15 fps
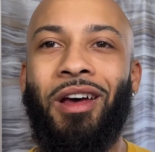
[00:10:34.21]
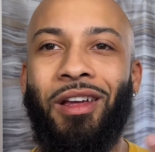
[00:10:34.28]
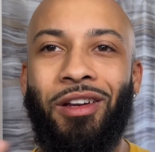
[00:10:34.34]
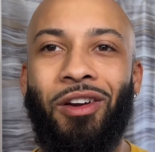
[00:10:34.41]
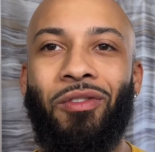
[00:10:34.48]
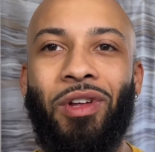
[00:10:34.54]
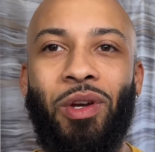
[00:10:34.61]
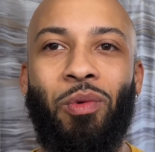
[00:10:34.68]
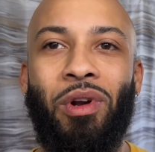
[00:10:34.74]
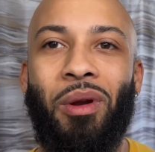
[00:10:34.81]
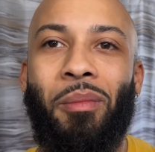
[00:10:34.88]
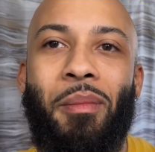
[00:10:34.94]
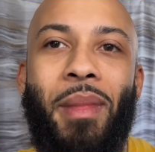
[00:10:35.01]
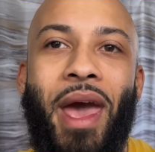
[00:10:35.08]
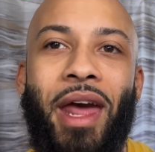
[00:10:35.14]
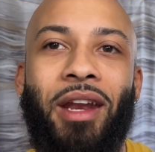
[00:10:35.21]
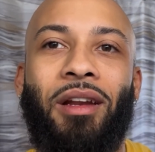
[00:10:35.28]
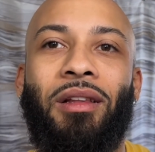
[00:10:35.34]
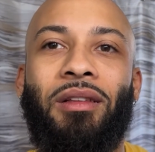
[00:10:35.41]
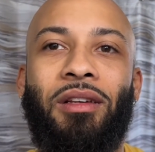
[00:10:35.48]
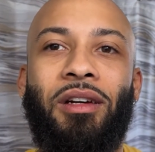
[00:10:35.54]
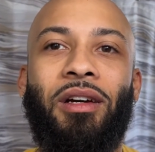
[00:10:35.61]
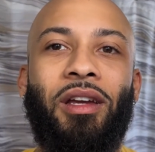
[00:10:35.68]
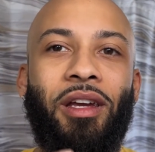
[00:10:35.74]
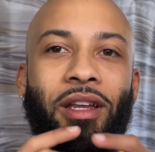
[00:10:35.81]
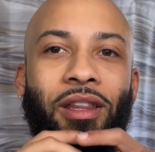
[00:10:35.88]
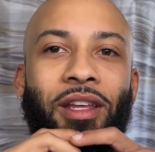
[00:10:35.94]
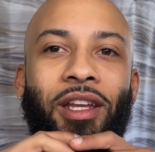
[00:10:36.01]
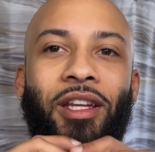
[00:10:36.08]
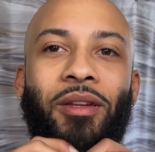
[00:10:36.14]
Don't really want a matted look
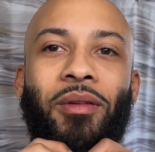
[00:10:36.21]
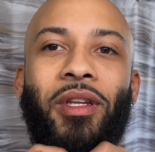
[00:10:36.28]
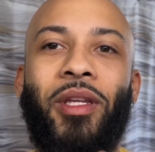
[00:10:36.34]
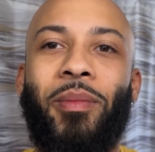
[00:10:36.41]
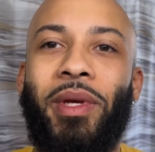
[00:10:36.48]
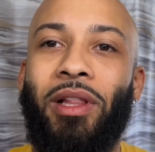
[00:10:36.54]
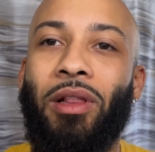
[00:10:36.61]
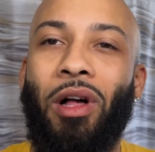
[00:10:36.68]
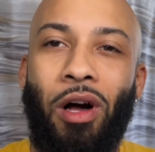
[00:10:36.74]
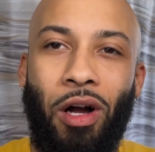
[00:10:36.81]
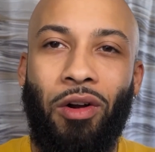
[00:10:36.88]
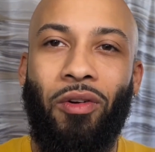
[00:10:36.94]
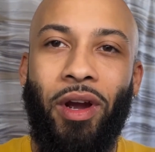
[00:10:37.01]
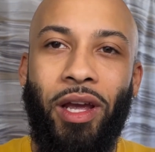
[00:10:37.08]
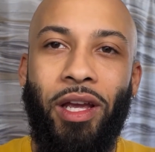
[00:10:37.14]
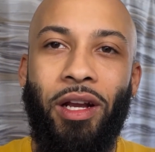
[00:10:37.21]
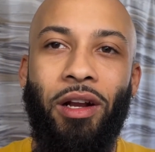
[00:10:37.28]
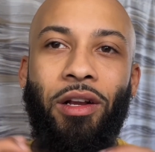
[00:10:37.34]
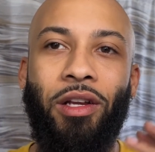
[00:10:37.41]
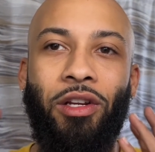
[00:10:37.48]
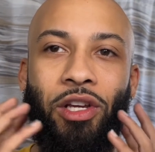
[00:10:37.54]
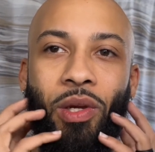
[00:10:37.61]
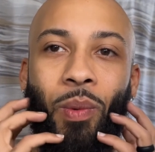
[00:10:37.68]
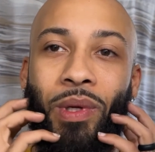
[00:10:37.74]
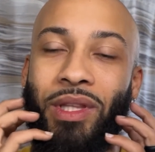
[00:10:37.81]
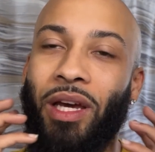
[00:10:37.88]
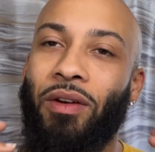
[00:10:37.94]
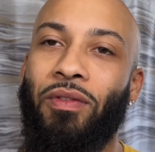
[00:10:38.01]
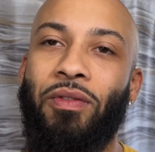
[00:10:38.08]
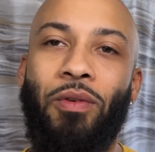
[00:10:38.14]
and then it to be long right here. You know, you want
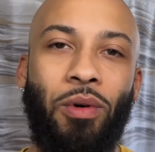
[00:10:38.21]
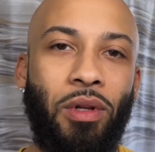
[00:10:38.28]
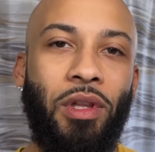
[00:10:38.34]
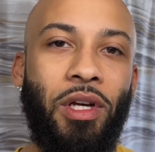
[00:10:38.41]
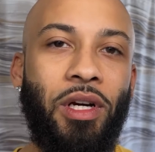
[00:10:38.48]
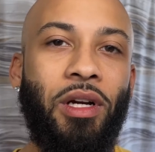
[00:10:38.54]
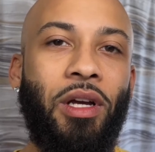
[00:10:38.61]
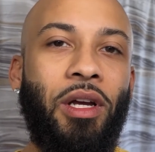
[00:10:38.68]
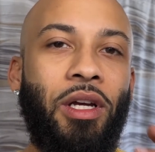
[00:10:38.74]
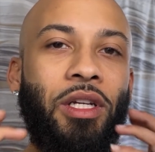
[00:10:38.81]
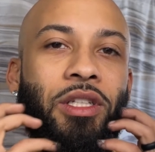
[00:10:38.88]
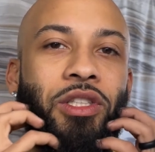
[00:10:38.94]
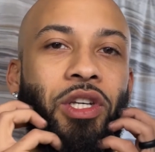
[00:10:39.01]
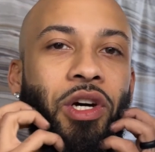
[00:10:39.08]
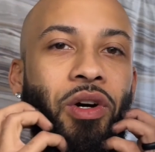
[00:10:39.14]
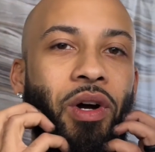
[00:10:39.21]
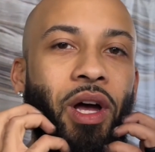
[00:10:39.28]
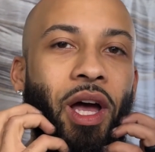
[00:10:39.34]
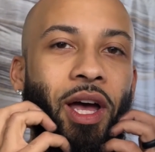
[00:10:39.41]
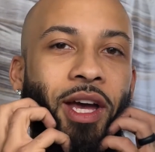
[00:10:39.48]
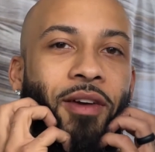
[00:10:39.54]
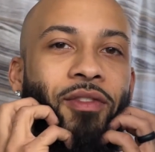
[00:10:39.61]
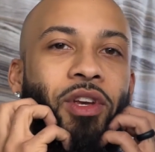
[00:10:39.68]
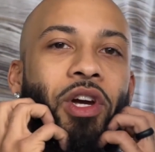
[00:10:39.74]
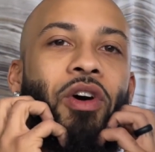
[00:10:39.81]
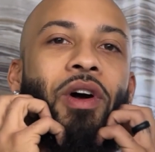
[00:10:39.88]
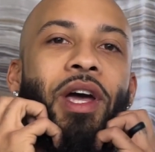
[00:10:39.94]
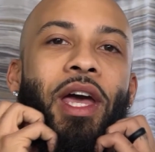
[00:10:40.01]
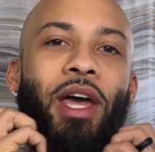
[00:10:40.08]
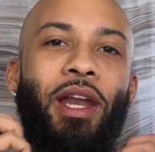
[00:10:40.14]
that full look. So I have to go
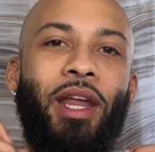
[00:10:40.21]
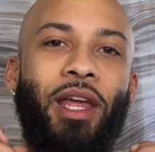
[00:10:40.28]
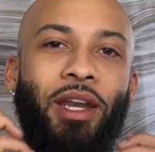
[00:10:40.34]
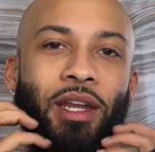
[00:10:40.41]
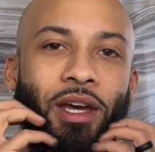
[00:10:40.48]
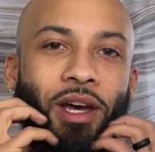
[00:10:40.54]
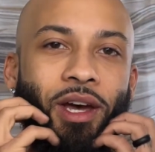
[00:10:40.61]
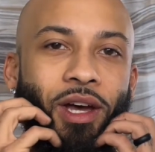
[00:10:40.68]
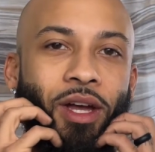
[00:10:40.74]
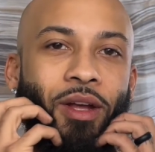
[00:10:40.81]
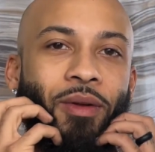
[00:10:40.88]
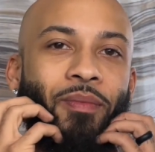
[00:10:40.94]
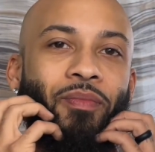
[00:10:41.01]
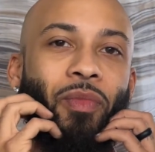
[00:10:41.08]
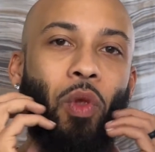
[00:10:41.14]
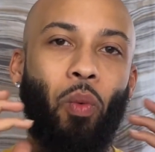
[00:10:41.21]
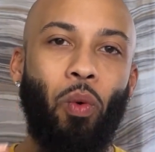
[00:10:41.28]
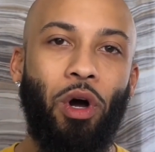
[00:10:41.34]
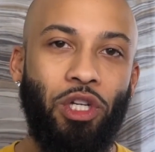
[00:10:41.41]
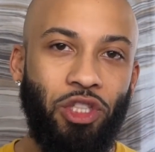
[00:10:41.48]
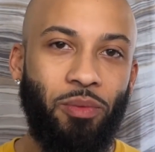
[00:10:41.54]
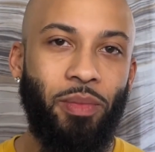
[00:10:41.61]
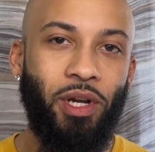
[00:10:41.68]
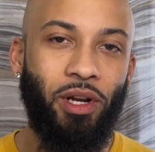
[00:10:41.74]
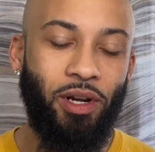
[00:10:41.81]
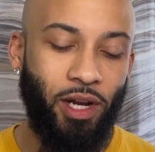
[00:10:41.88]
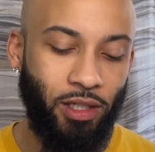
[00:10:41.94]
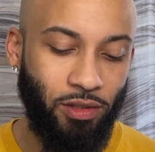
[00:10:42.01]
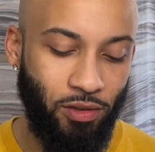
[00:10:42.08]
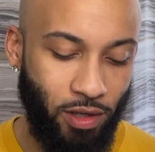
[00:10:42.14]
ahead and wash your beard
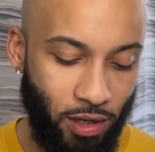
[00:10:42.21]
next, okay?